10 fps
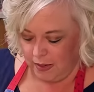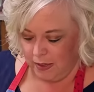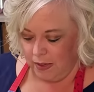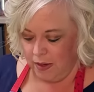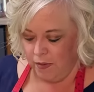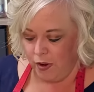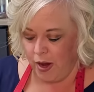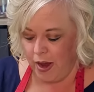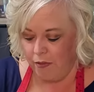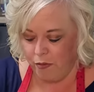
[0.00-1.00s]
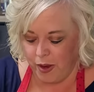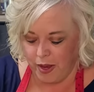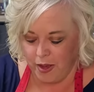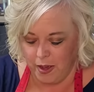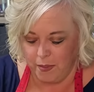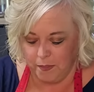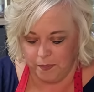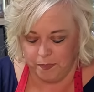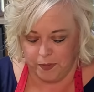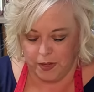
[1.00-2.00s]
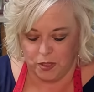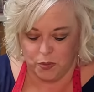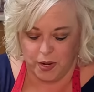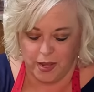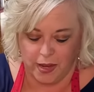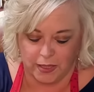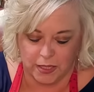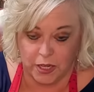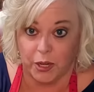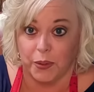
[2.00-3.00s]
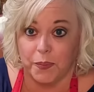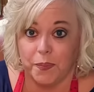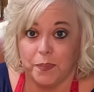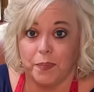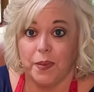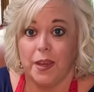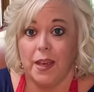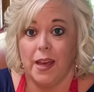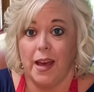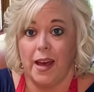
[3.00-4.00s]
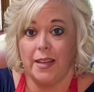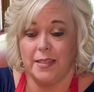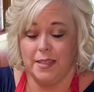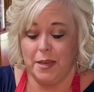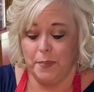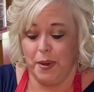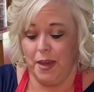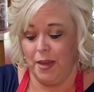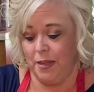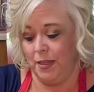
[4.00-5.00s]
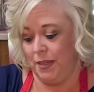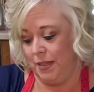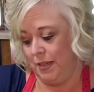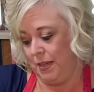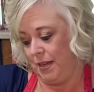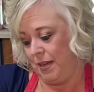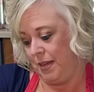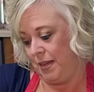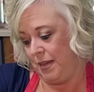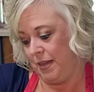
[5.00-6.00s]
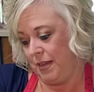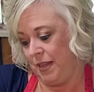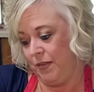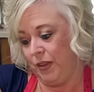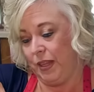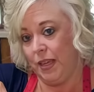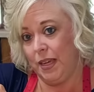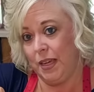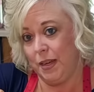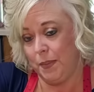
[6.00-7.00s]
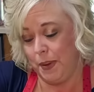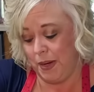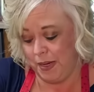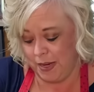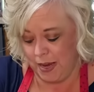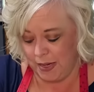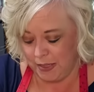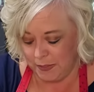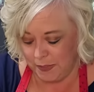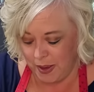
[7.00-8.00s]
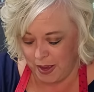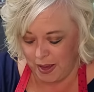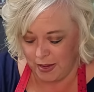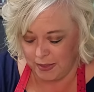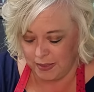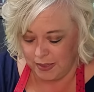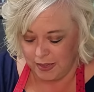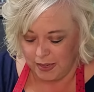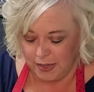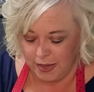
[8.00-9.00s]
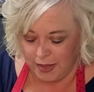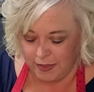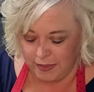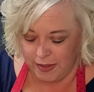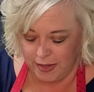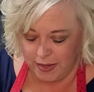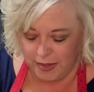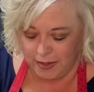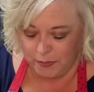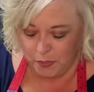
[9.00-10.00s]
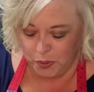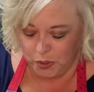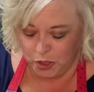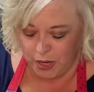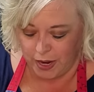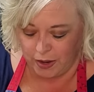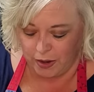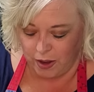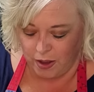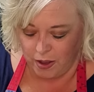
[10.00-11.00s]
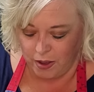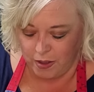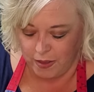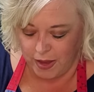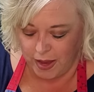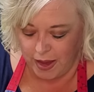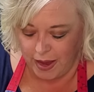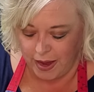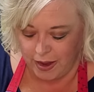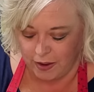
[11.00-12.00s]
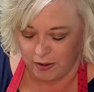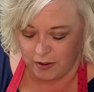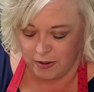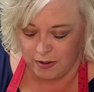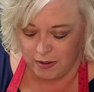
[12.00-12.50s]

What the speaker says: a little over halfway up. Here's what I like to do. I zip it and leave a little bitty tiny spot, and then push out all the air